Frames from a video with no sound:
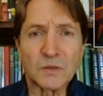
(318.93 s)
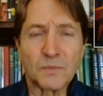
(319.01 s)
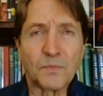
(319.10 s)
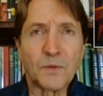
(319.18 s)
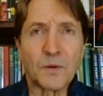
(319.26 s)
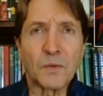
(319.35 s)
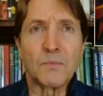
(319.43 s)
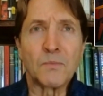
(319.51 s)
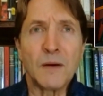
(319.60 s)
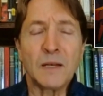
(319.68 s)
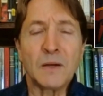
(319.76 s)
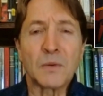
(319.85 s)
So there are
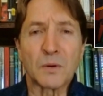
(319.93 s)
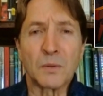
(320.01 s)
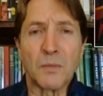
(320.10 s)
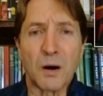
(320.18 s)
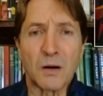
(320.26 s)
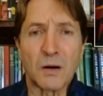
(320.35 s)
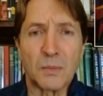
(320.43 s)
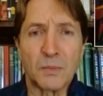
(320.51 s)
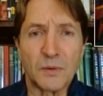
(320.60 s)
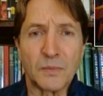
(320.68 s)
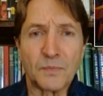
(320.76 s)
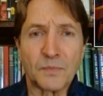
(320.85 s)
many
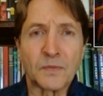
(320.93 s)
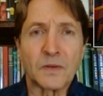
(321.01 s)
remarkable